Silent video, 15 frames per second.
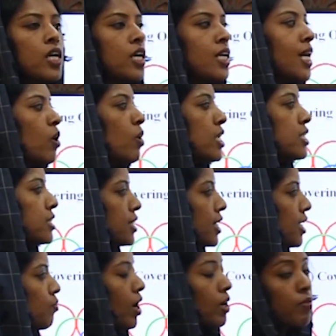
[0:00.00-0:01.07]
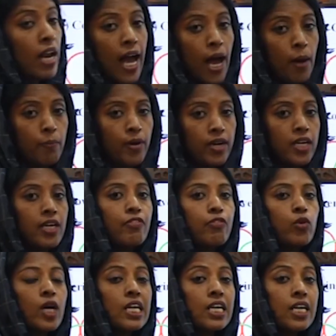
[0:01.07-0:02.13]
Now, let us see what will happen if you
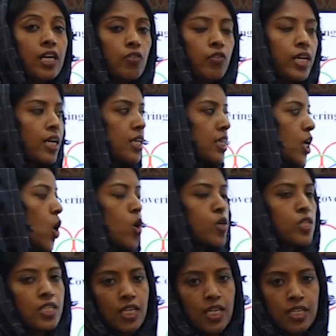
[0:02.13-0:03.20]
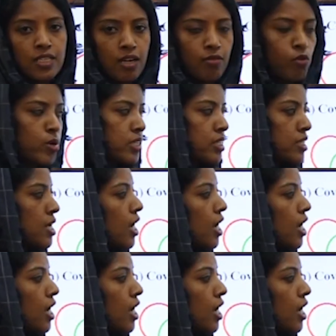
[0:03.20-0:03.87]
are covering the octahedral voids.